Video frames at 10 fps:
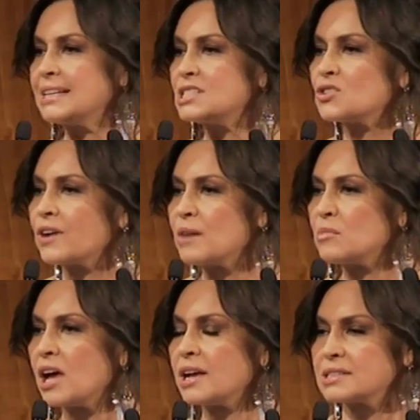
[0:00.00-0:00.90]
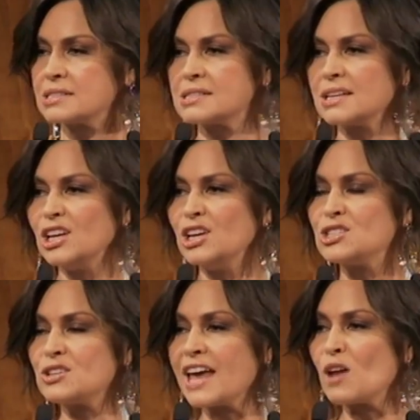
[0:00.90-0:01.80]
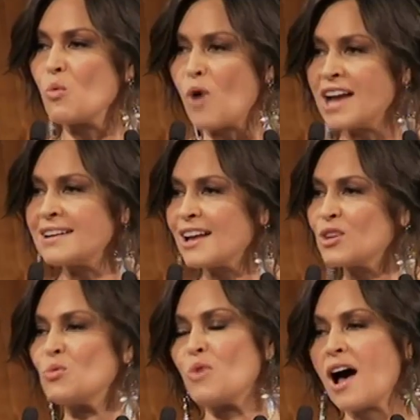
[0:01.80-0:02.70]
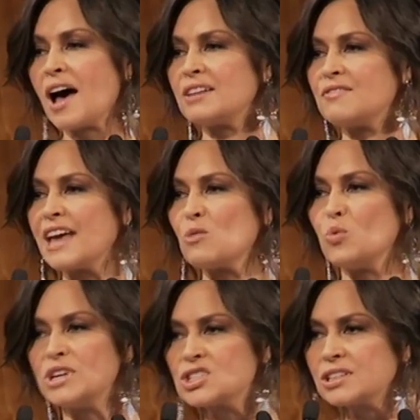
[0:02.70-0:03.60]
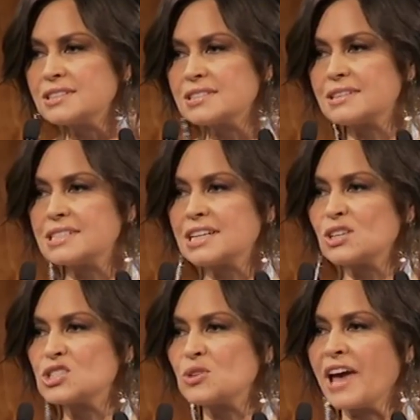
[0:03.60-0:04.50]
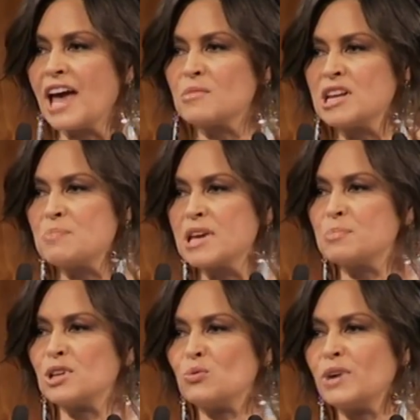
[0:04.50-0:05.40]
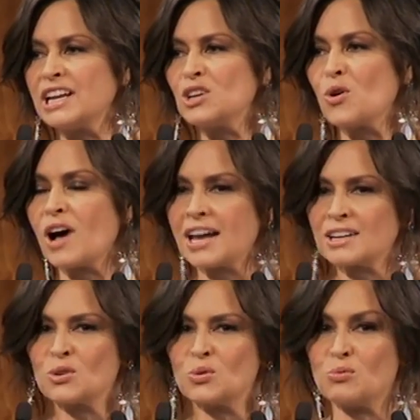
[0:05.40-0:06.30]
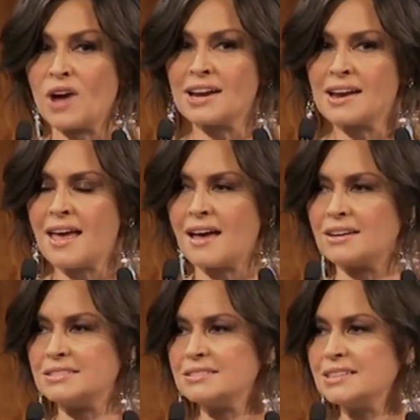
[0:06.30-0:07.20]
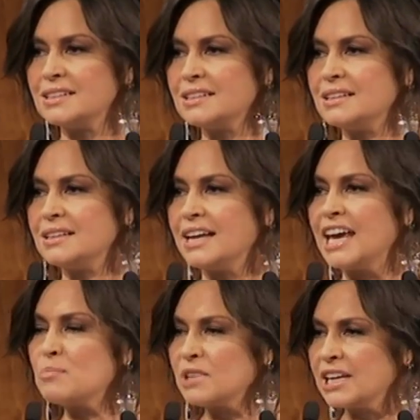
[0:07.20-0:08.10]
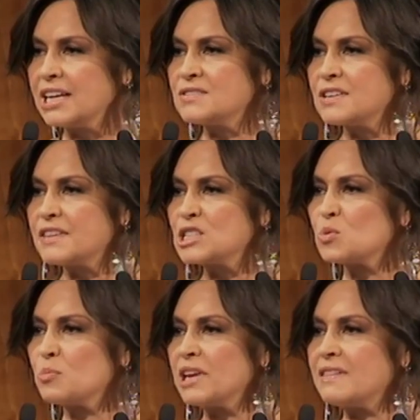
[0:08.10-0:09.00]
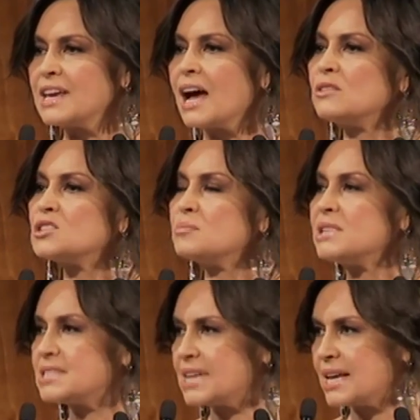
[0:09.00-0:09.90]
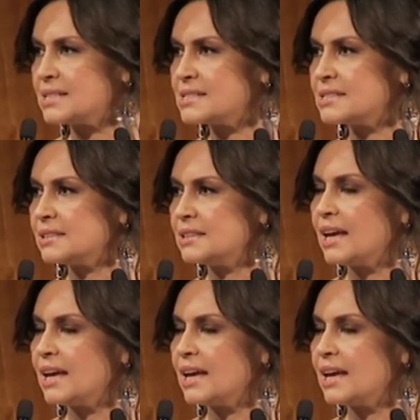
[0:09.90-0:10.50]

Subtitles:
Instagram likes to that white-knuckle ride of that widget that tells you how many people are reading your article right now. He believes that this will be the ultimate test.